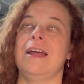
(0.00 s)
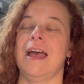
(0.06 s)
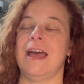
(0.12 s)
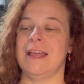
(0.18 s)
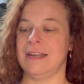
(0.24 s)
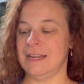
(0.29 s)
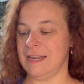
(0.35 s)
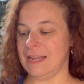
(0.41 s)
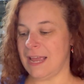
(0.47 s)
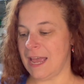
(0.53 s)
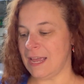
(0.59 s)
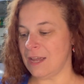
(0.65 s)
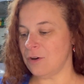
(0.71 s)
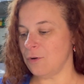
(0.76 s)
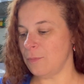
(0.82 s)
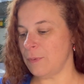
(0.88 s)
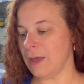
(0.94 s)
had any
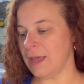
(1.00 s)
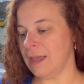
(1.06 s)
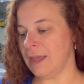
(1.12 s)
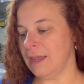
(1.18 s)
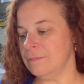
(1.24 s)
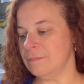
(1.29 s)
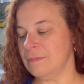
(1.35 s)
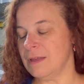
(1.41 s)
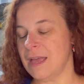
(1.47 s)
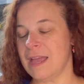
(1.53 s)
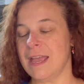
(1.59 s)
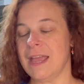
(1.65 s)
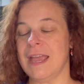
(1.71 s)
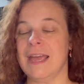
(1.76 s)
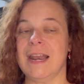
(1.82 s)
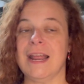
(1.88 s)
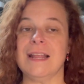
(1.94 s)
ankle pain
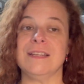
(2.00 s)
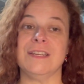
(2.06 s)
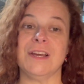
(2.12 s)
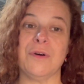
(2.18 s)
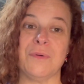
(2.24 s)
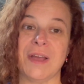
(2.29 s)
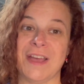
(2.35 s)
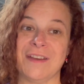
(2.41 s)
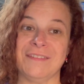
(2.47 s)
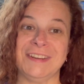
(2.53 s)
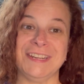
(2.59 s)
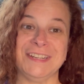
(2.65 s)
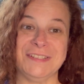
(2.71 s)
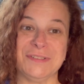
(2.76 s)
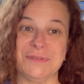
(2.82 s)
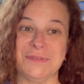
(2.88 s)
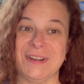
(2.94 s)
and I don't have
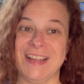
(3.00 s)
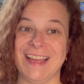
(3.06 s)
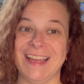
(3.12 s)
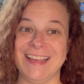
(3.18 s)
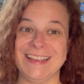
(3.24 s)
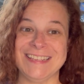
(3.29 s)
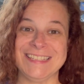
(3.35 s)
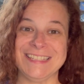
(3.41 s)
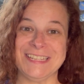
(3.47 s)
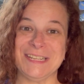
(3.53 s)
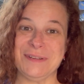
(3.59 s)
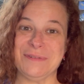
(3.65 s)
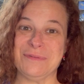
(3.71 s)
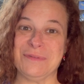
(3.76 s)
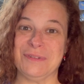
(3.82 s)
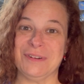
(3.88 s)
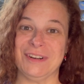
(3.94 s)
any joint aches
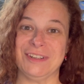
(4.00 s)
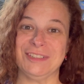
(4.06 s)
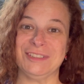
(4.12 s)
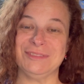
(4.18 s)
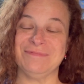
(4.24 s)
anymore.